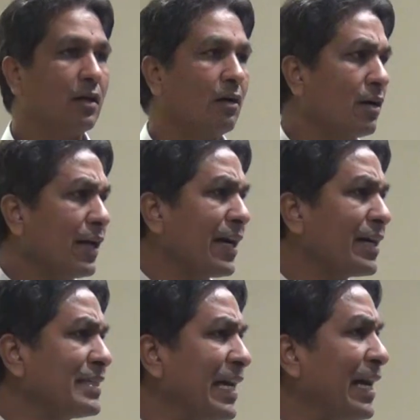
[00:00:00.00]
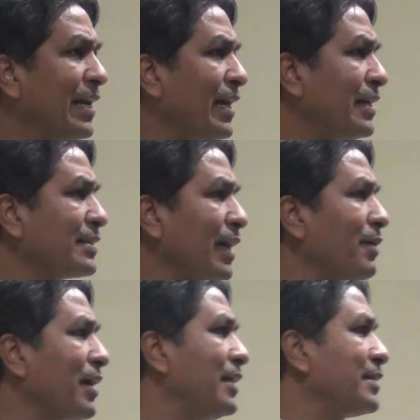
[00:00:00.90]
Take a sand and it's
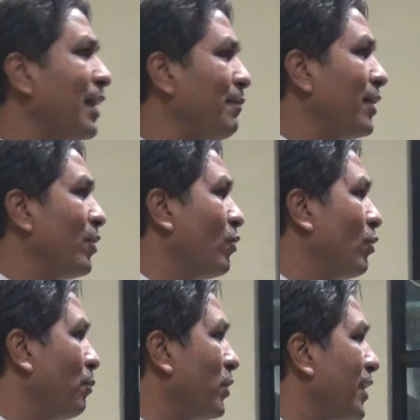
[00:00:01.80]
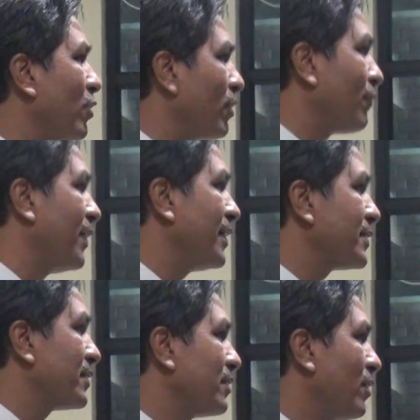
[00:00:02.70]
chemically same and put it on your
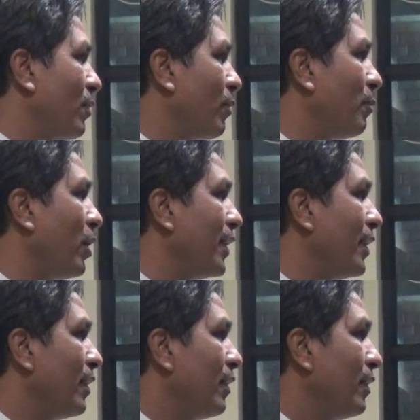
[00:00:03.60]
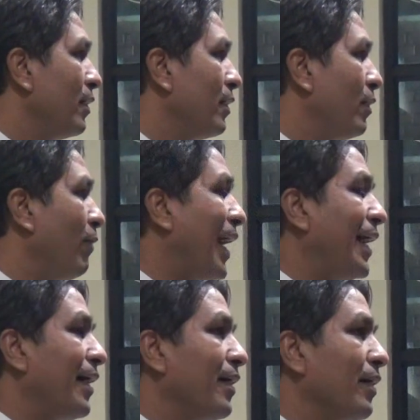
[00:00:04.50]
face or your body.
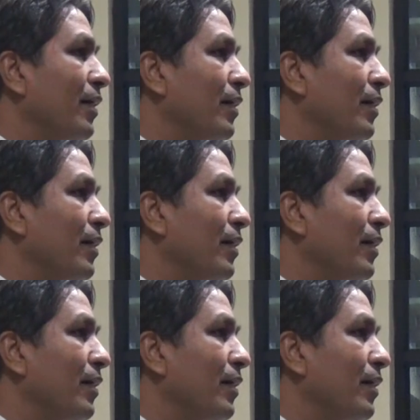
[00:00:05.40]
Why?